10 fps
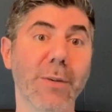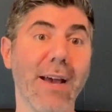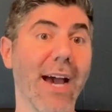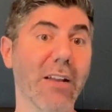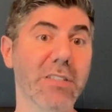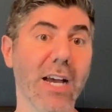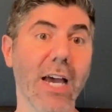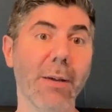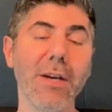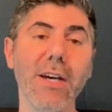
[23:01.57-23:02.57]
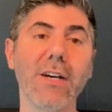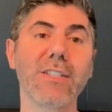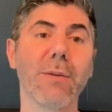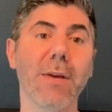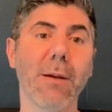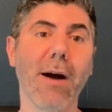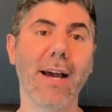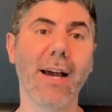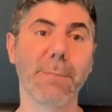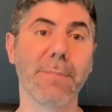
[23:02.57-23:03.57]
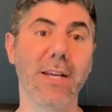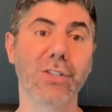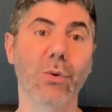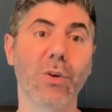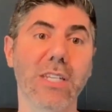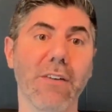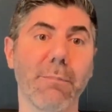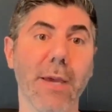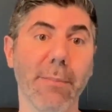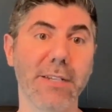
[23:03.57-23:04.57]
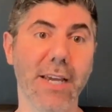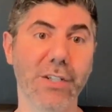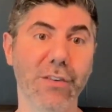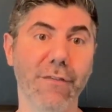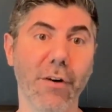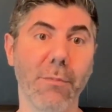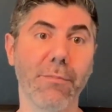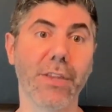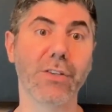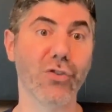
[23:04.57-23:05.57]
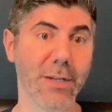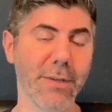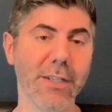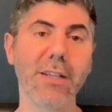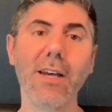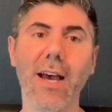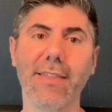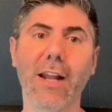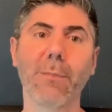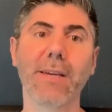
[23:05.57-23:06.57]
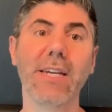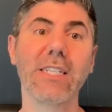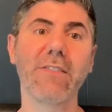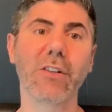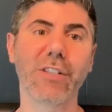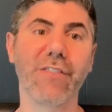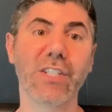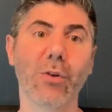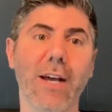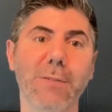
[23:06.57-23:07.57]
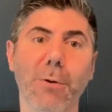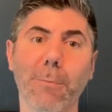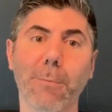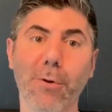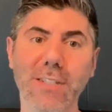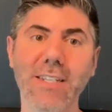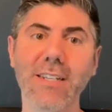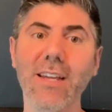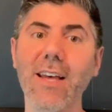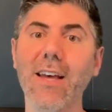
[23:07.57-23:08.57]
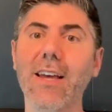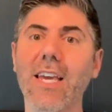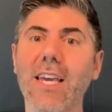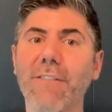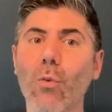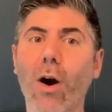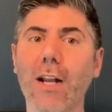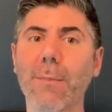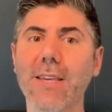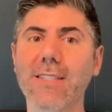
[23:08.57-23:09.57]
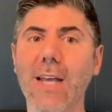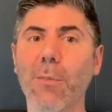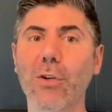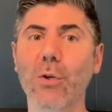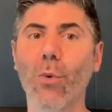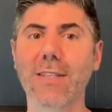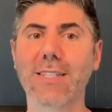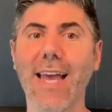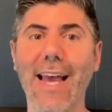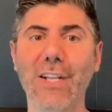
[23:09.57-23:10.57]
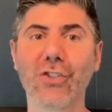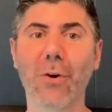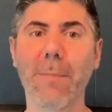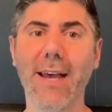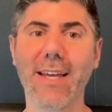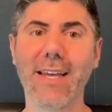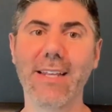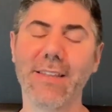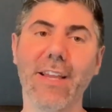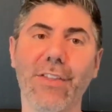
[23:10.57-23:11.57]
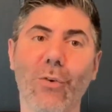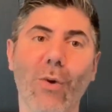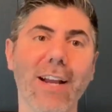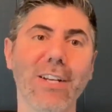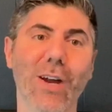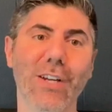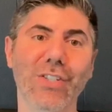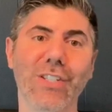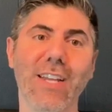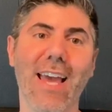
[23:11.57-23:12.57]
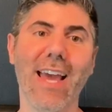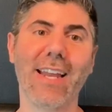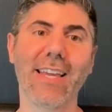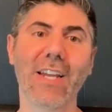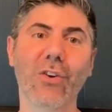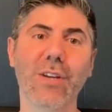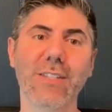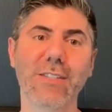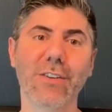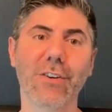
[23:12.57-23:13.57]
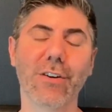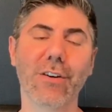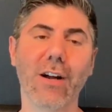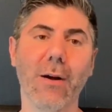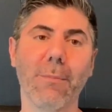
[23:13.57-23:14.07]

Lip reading: cream ahead of time to minimize the potential risk of pigmentation from the treatment. And that'll be individualized per person. If you want to be someone who wants to hedge your bet in the right direction and increase your,